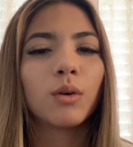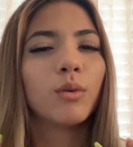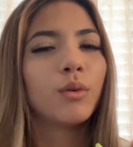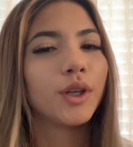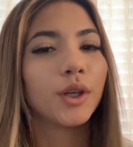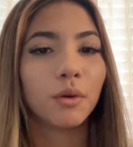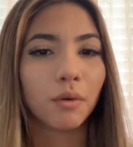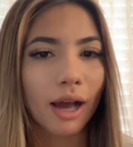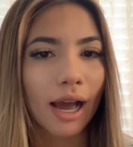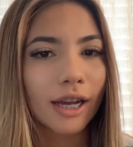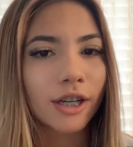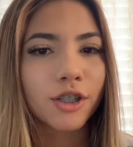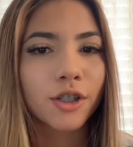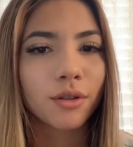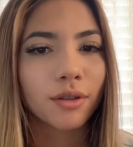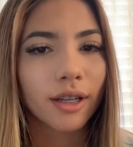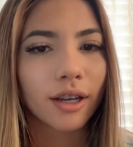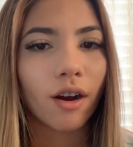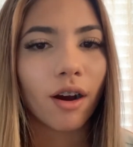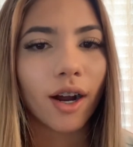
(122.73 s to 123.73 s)
you
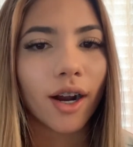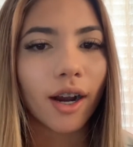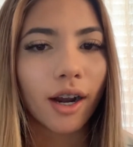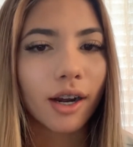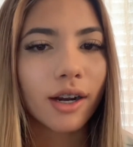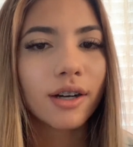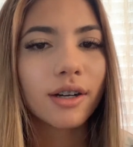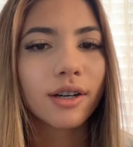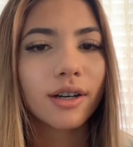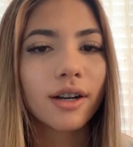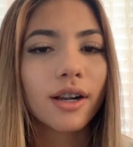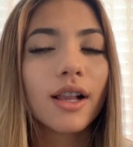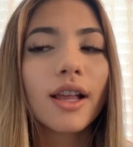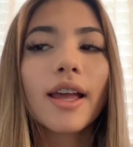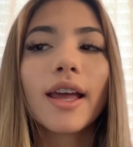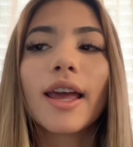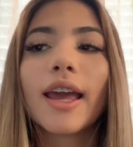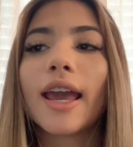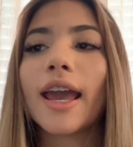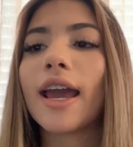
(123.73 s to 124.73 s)
actually are.
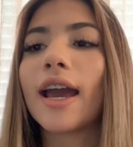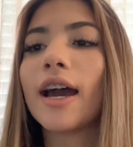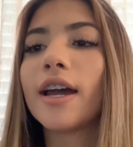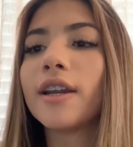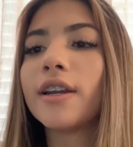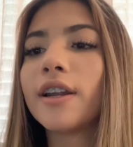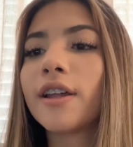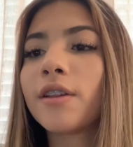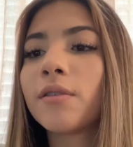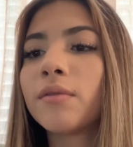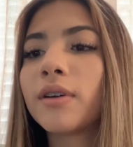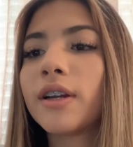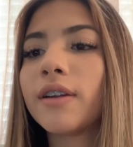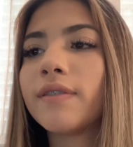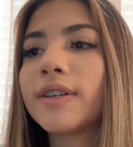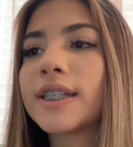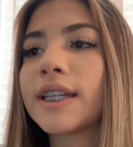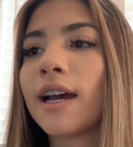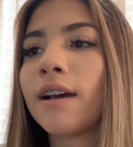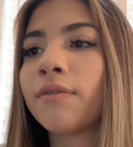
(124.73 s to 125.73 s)
And another one of
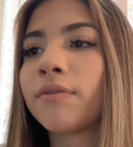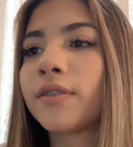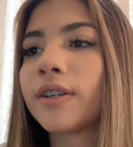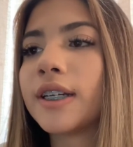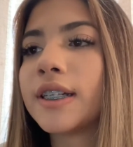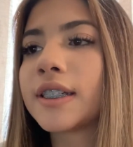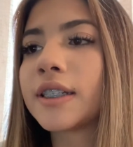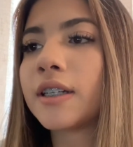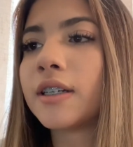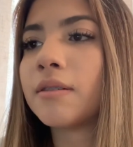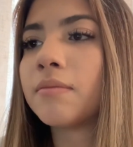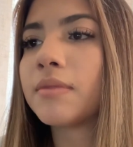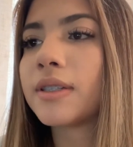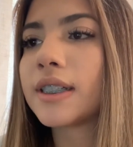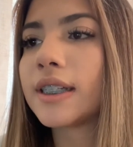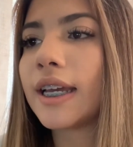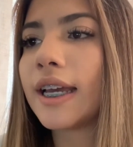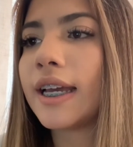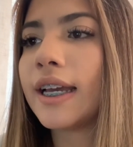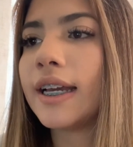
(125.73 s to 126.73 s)
his aphorisms
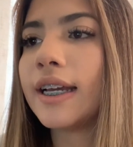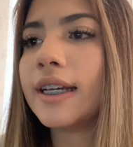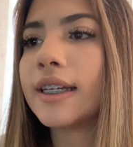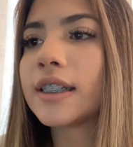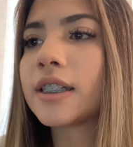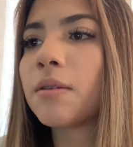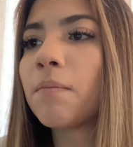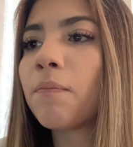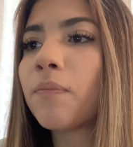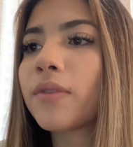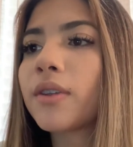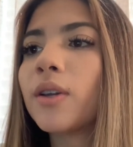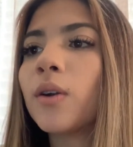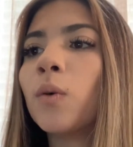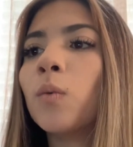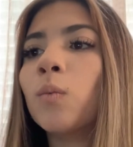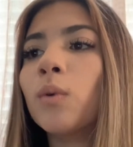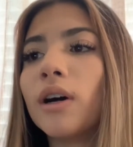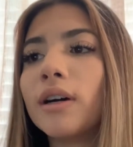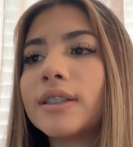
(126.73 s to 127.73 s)
is,
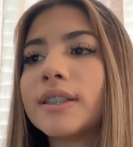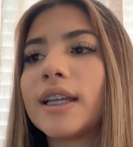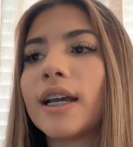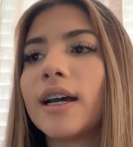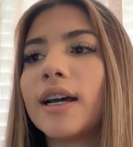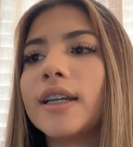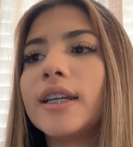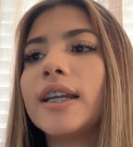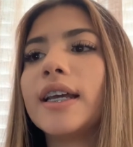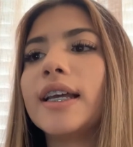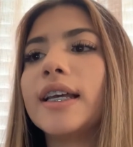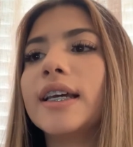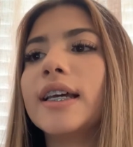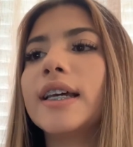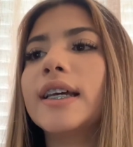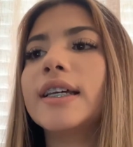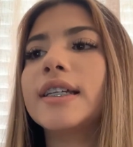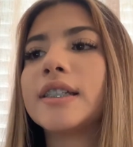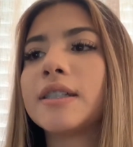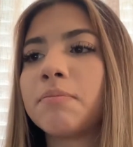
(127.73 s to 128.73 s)
well done
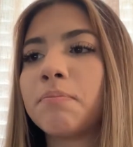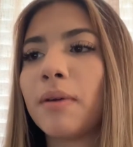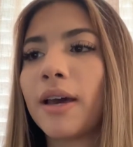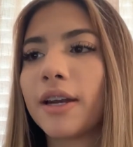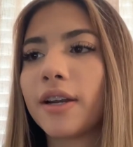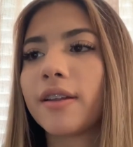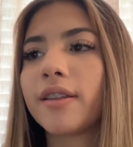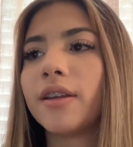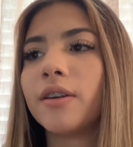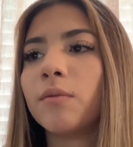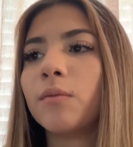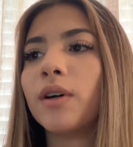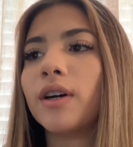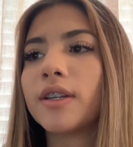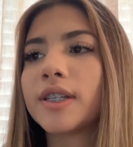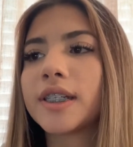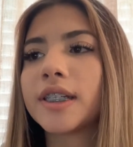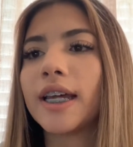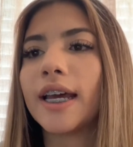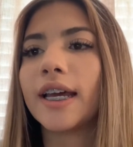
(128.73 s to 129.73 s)
is better than well
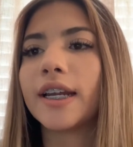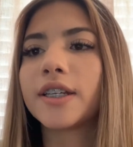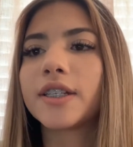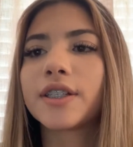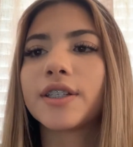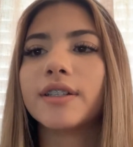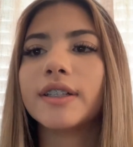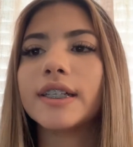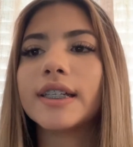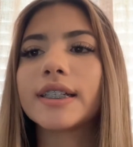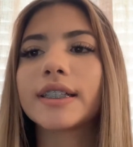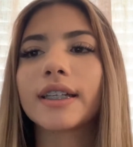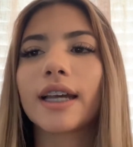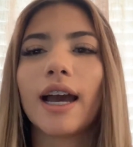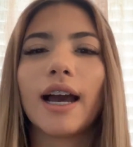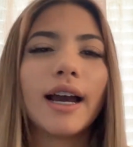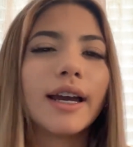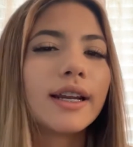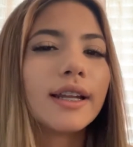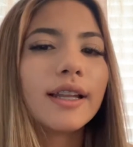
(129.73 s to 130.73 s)
said. So this is
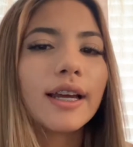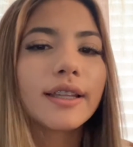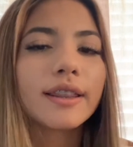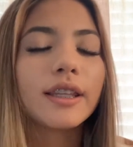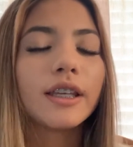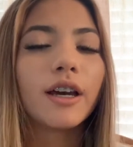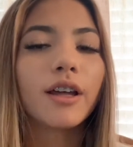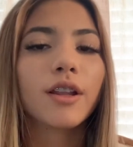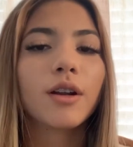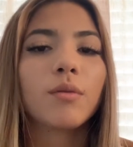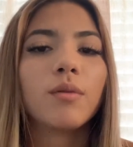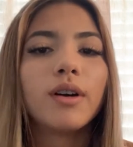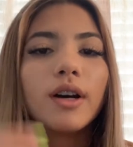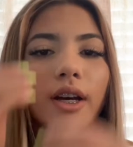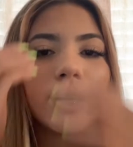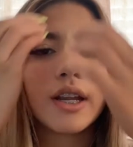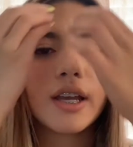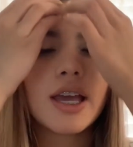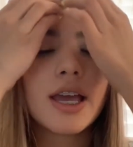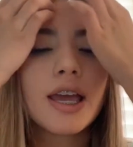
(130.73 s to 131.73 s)
kind of like the other
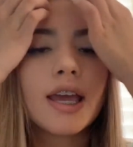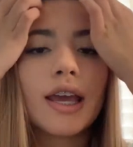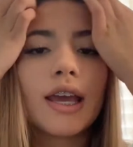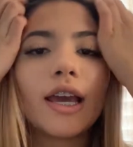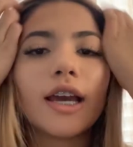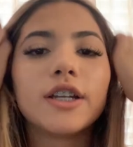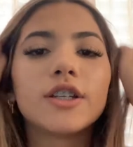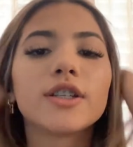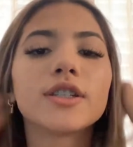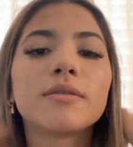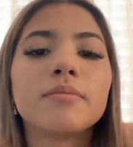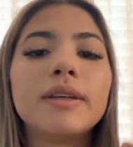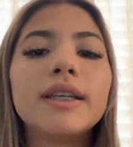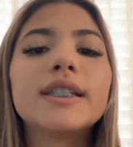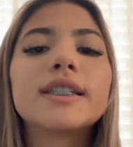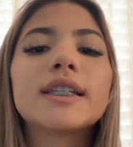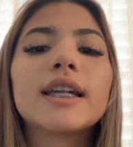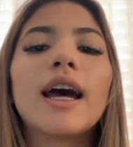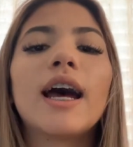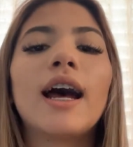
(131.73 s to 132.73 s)
one. It just
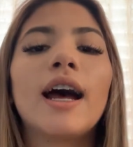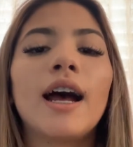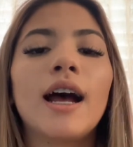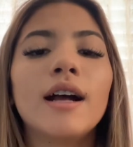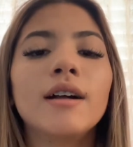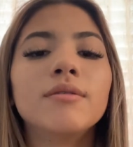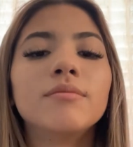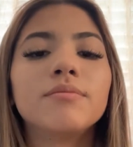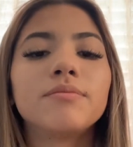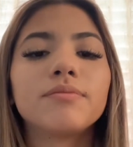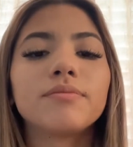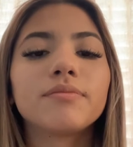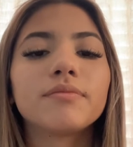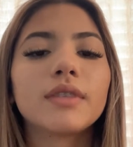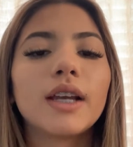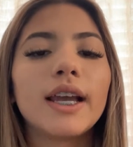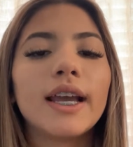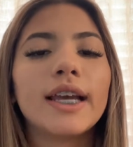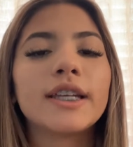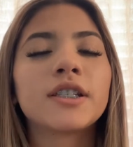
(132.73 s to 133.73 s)
means that
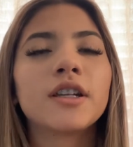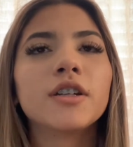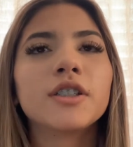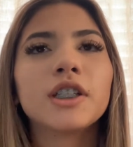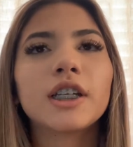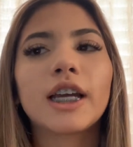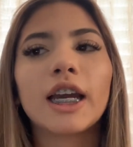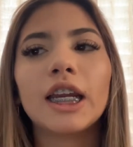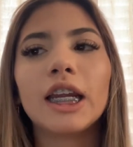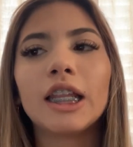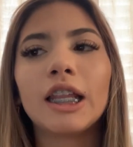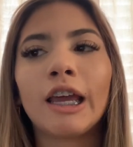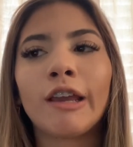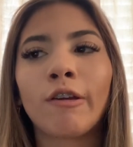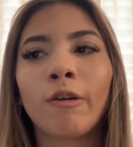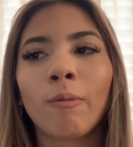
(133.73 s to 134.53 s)
it's also kind of like